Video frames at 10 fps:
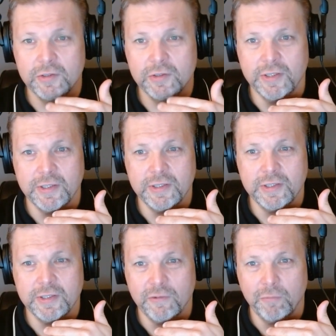a
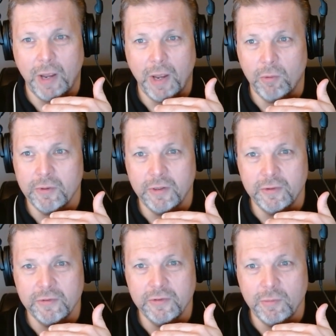distance of power there
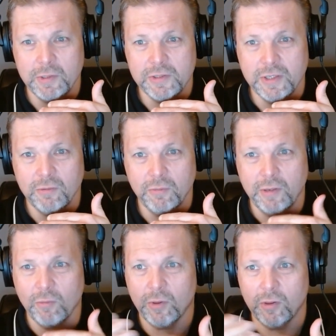to some extent,
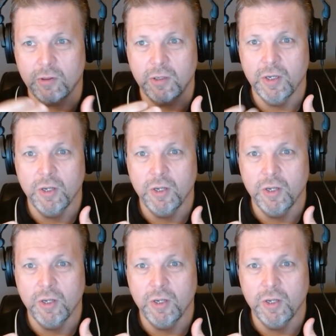right? Where